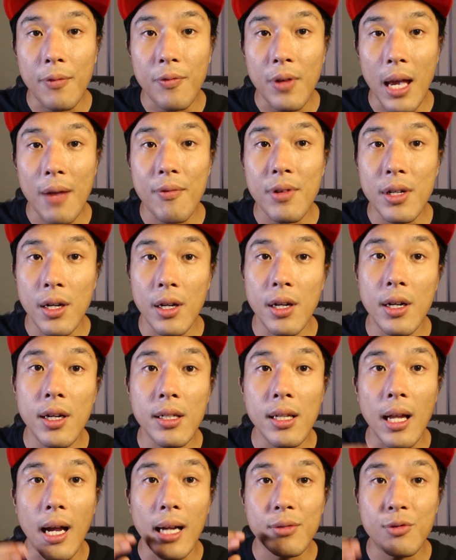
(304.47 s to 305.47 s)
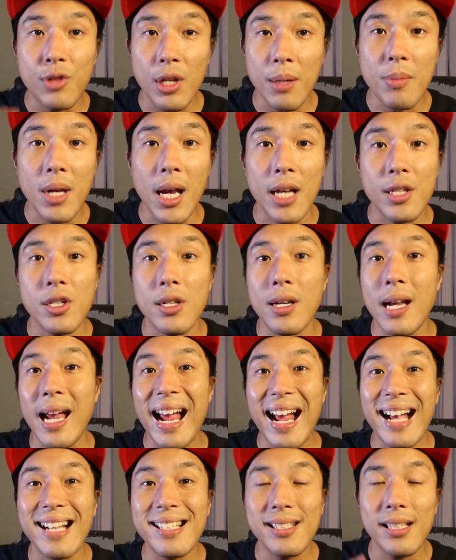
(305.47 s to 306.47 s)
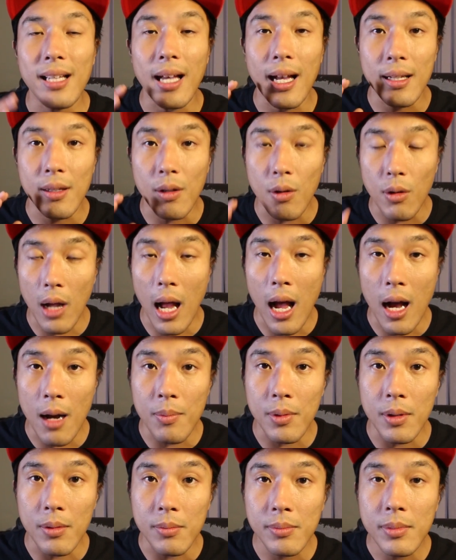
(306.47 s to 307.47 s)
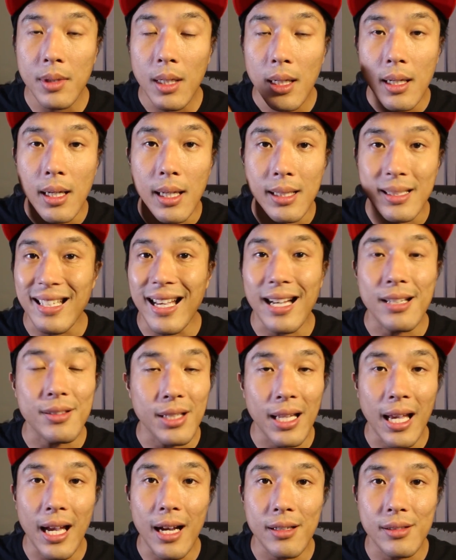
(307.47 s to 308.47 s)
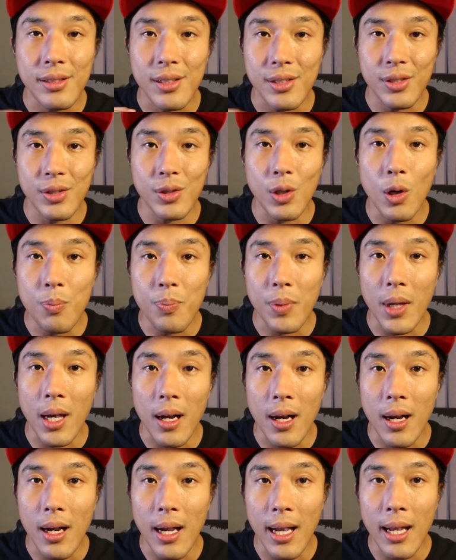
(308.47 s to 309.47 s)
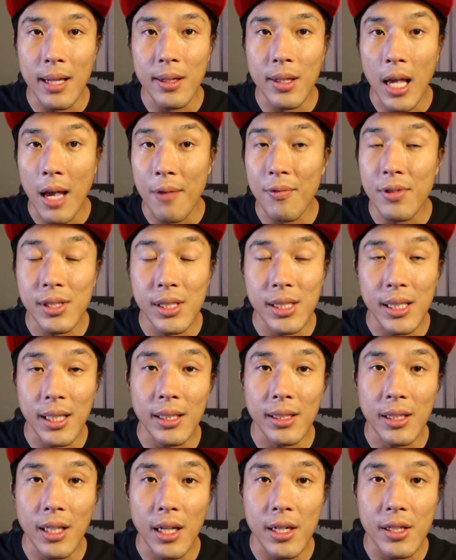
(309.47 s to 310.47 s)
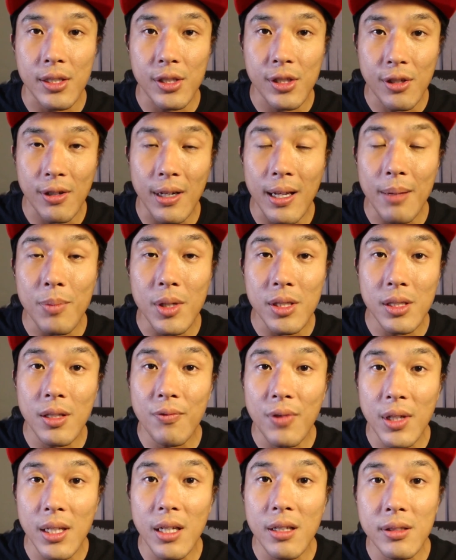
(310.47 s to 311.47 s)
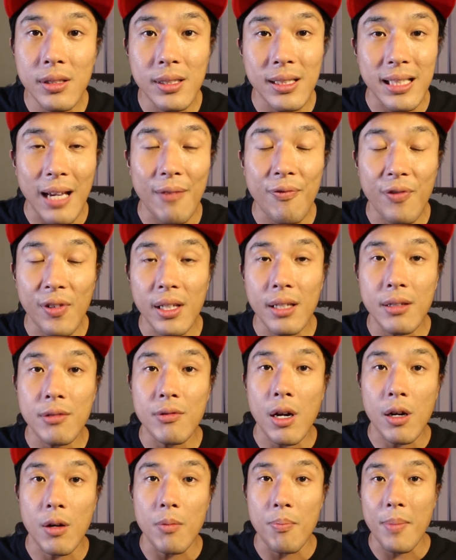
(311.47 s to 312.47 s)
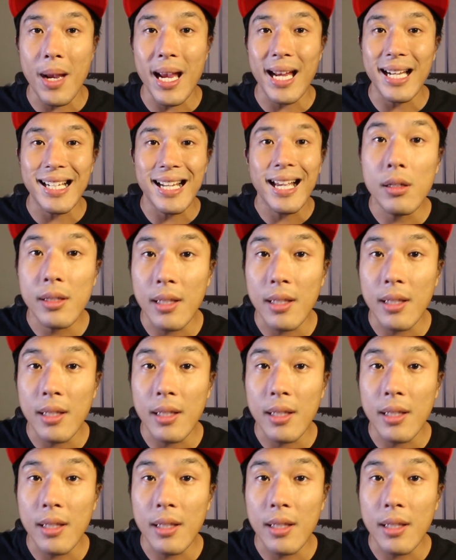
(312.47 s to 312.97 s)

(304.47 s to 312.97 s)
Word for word: if you haven't heard uh, dreamcatcher has an album it's out now dystopia and you haven't seen their scream music video definitely recommend